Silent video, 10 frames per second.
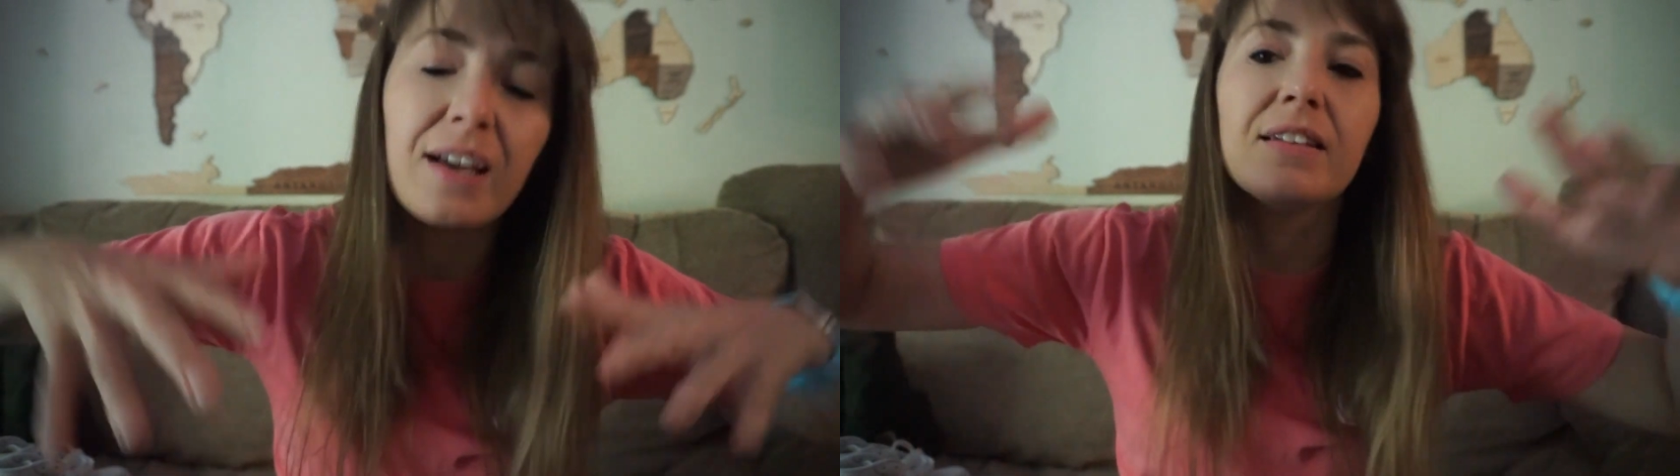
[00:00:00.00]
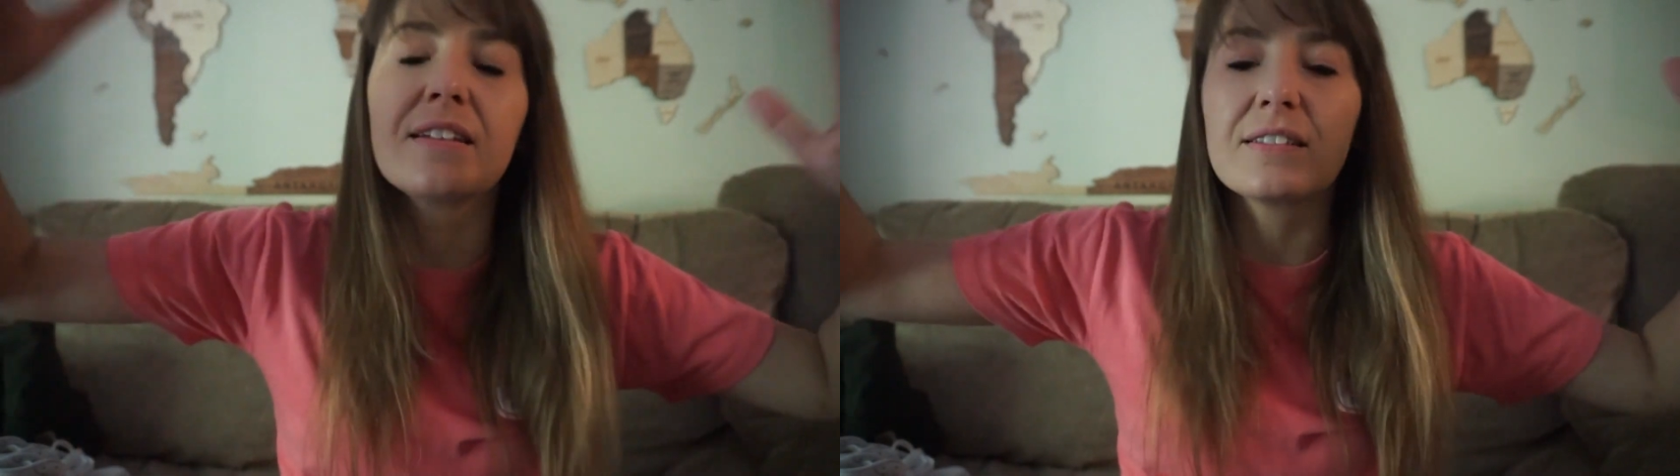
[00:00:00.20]

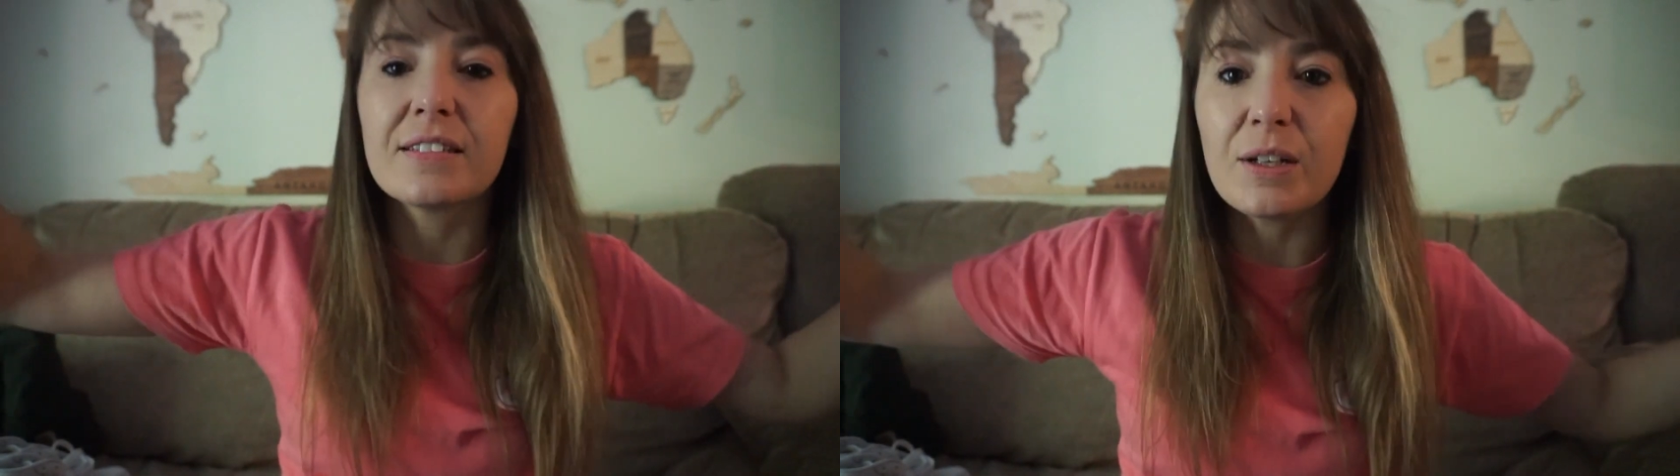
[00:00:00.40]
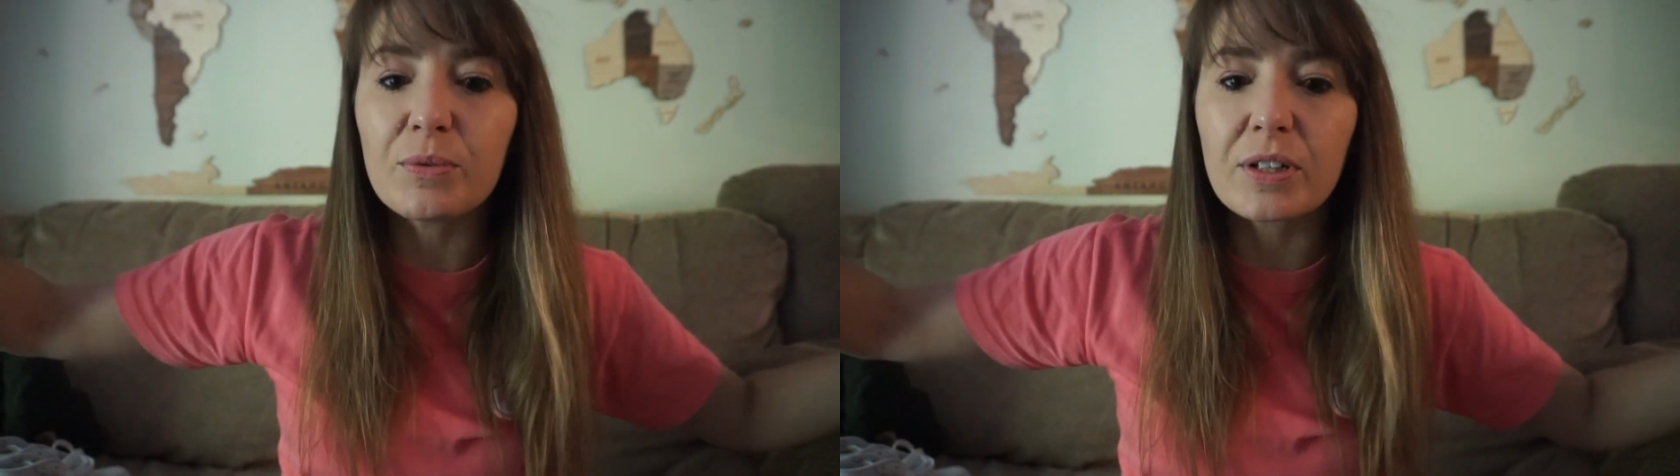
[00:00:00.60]
and then the
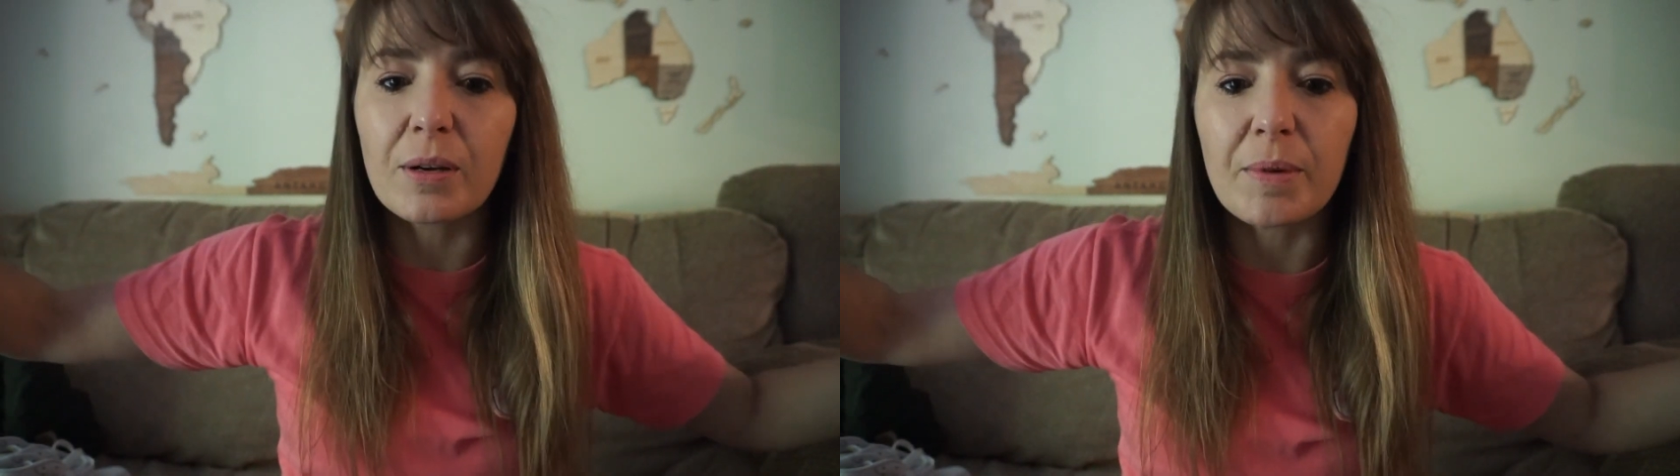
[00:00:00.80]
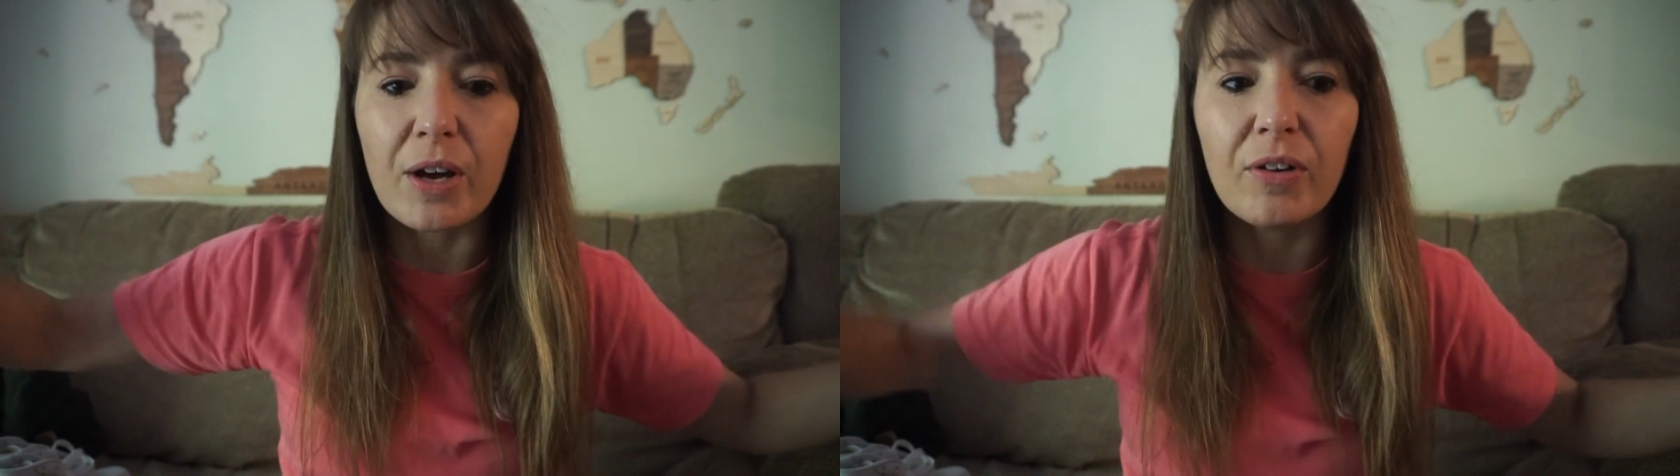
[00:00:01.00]
sun would
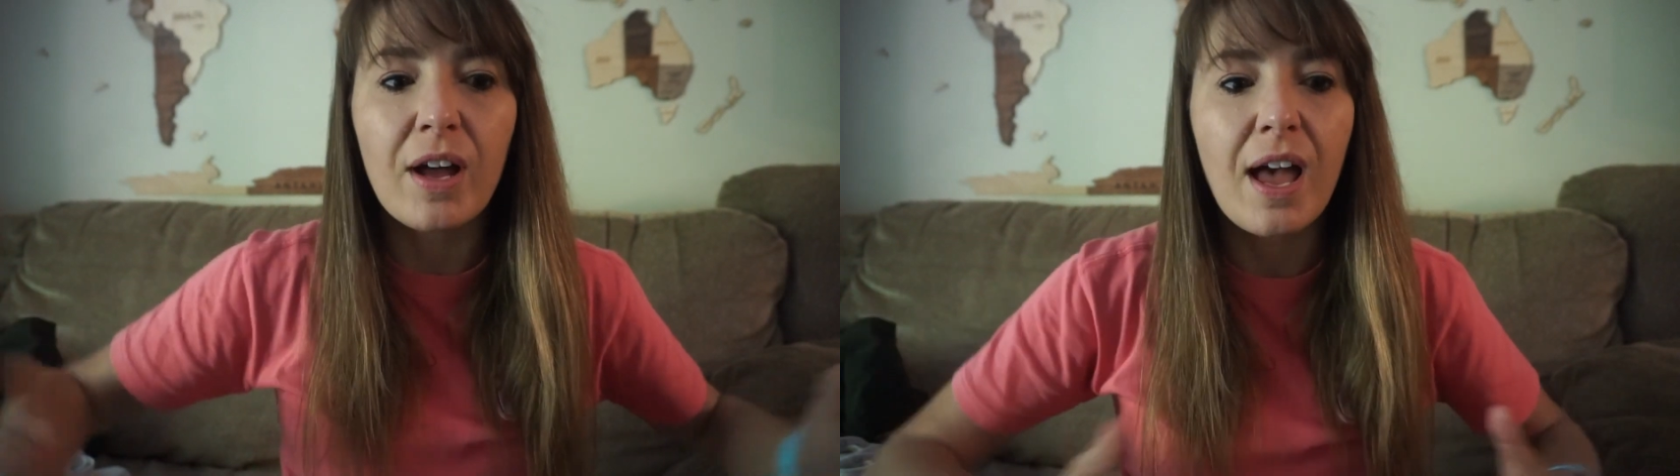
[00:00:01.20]
come out,